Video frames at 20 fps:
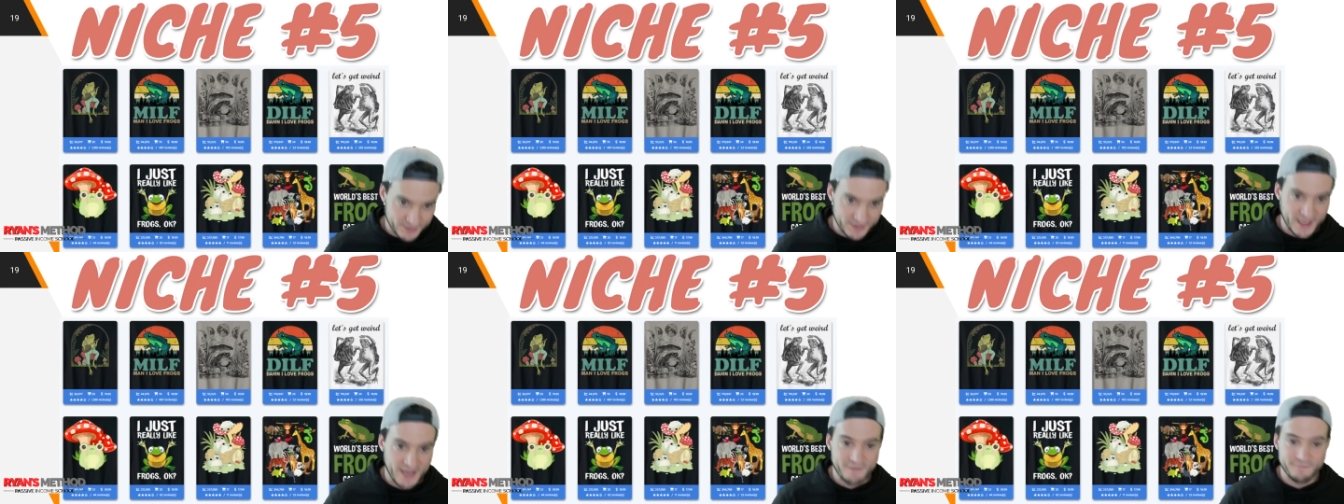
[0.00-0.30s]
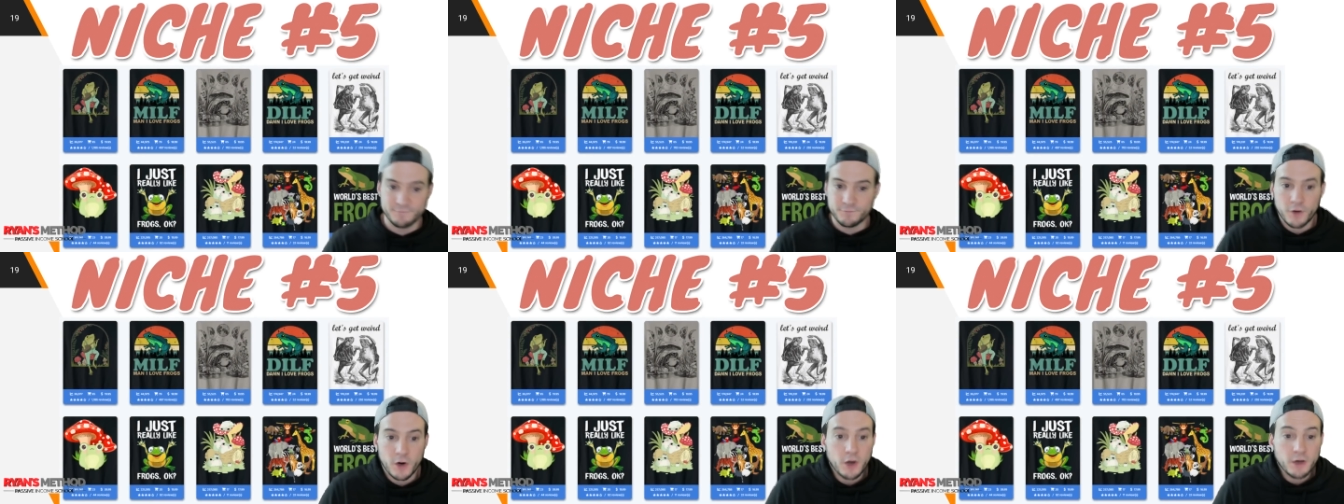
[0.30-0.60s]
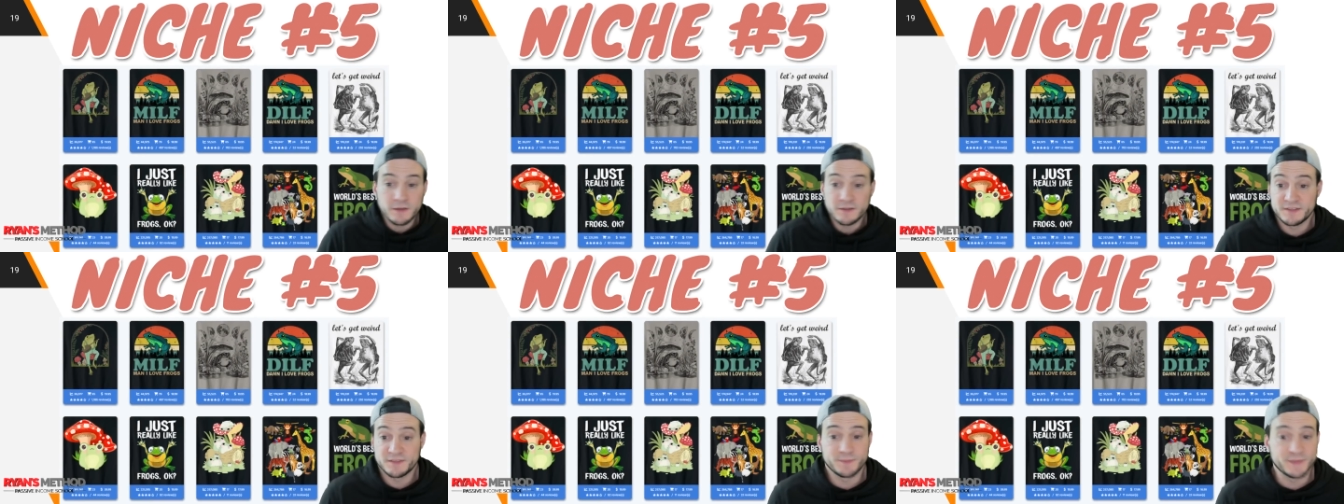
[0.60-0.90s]
Okay,
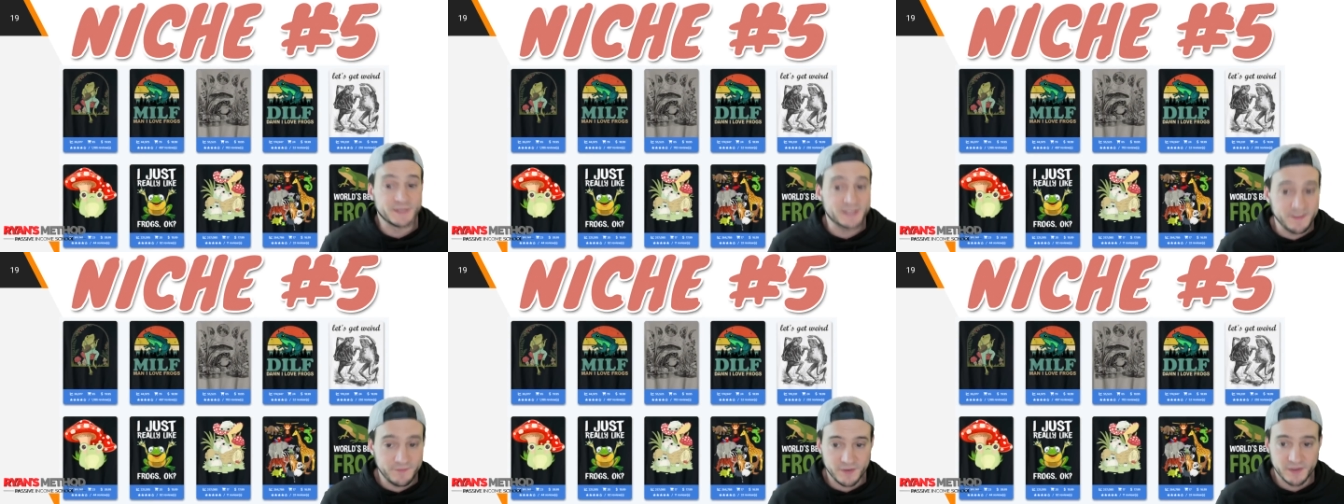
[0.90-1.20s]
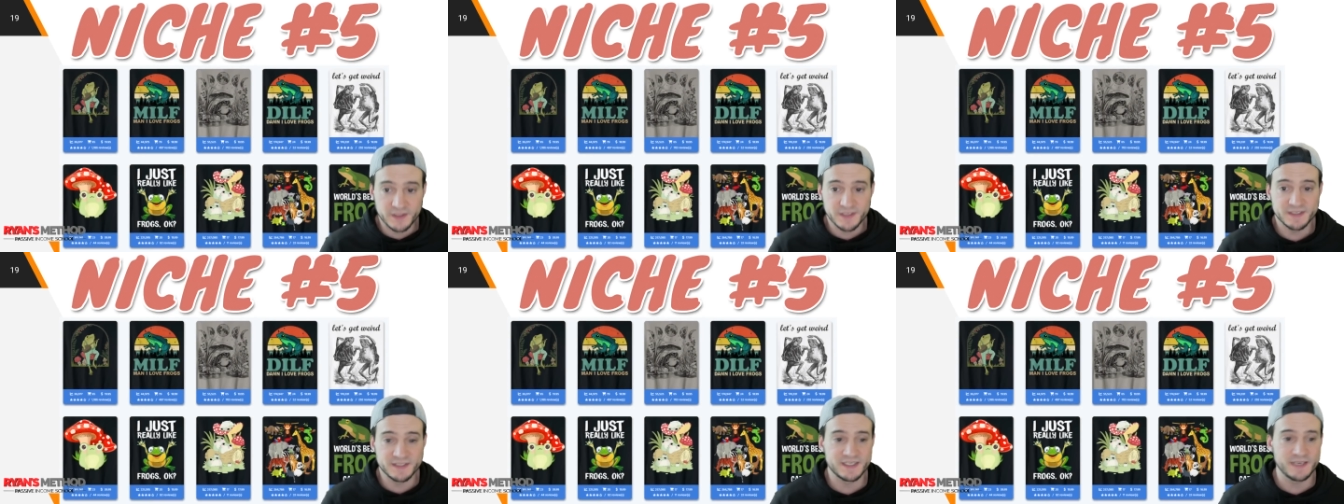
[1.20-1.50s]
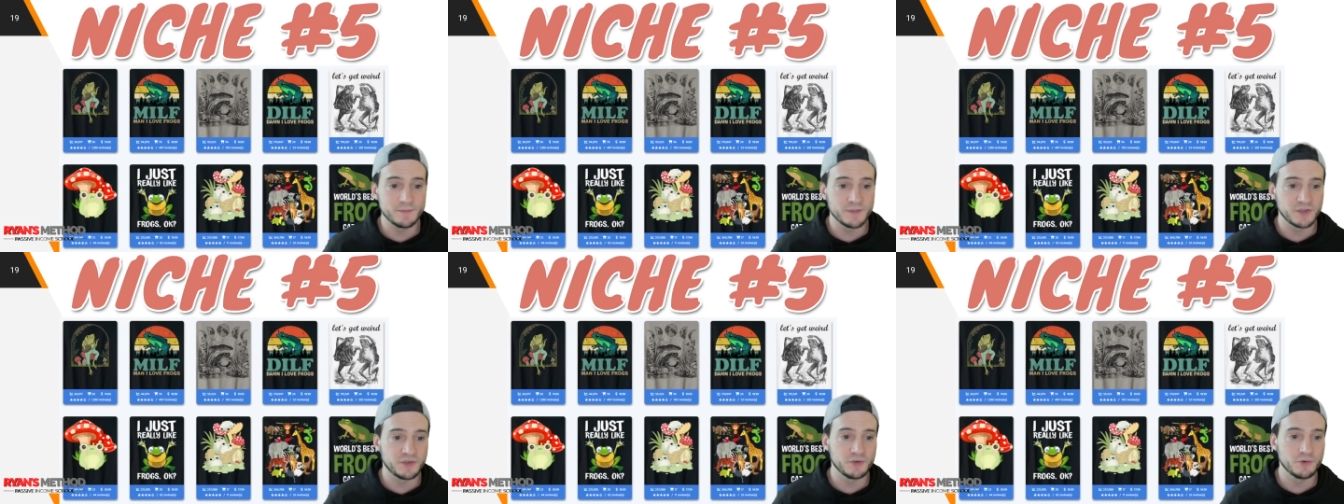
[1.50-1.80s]
frogs specifically
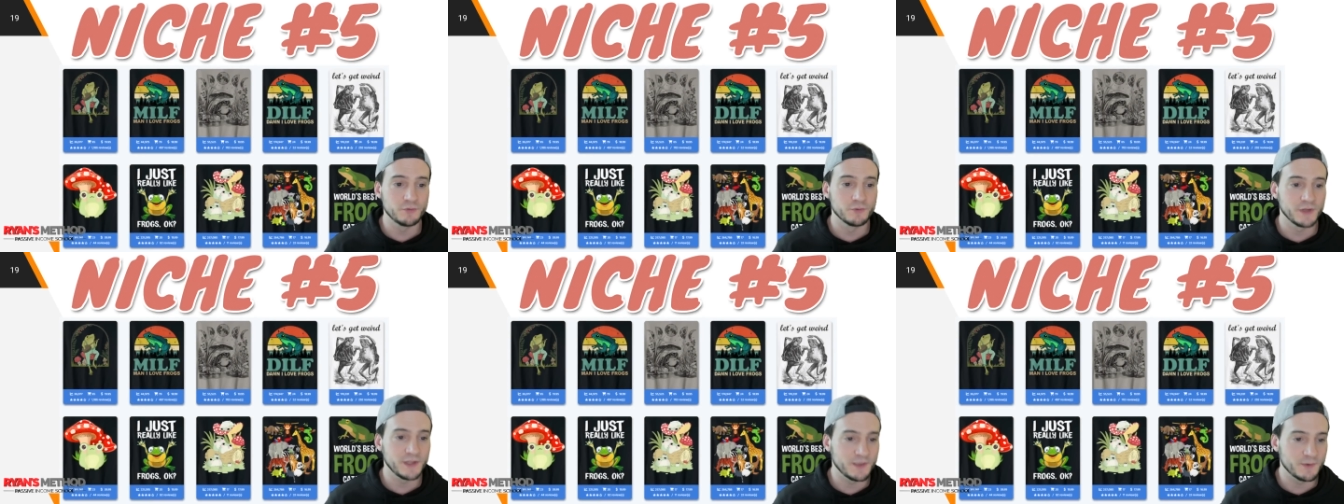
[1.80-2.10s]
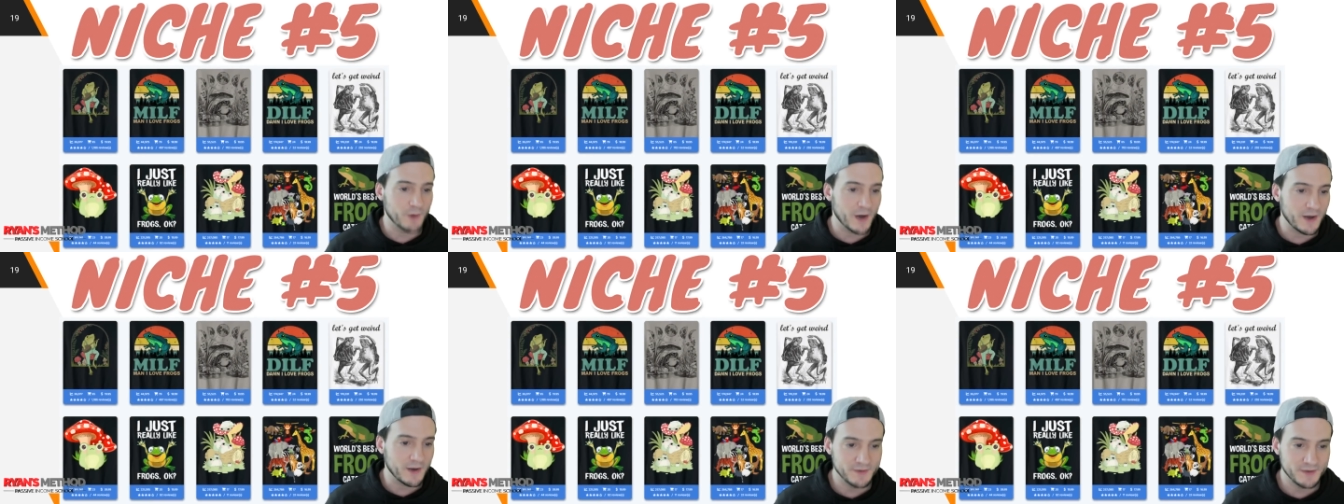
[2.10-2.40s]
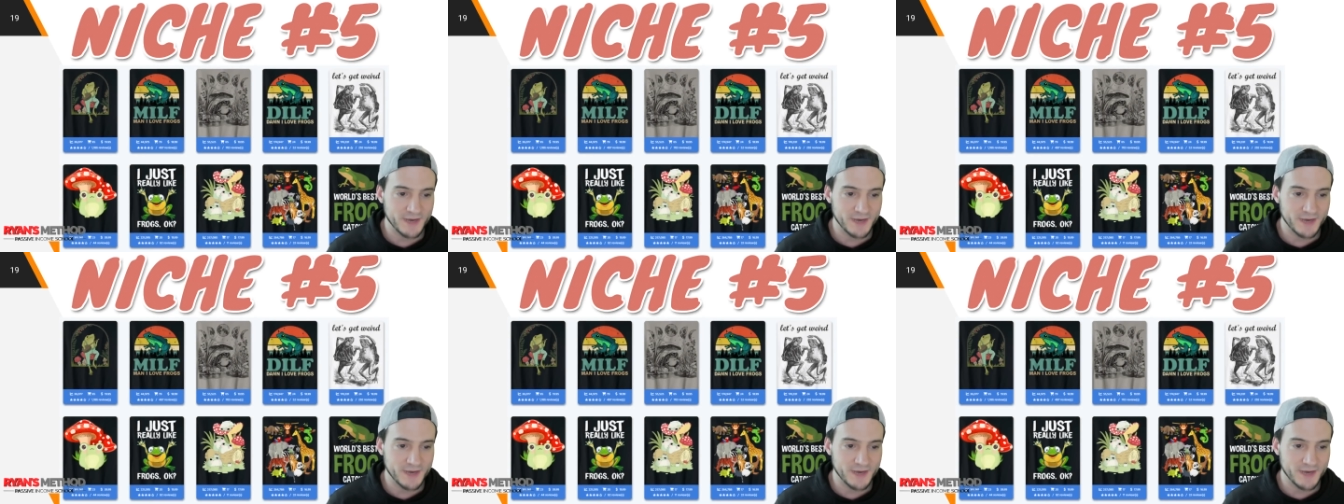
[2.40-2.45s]
seem to do really well.